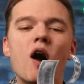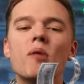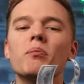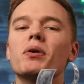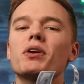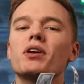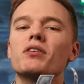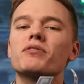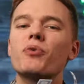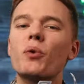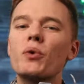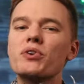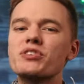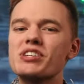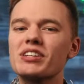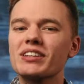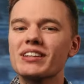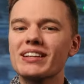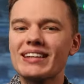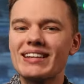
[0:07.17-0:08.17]
but
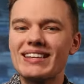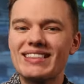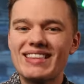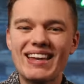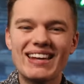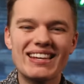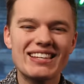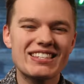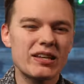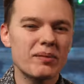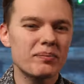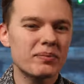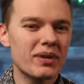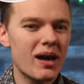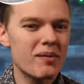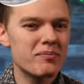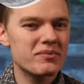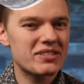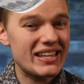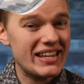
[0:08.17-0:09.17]
unfortunately that is
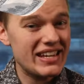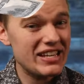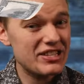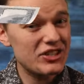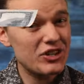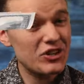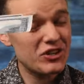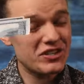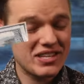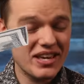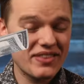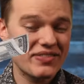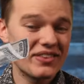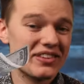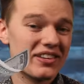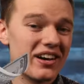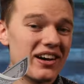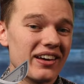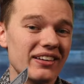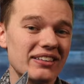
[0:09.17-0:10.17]
sometimes easier said
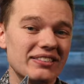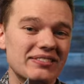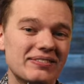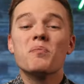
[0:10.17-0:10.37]
than done.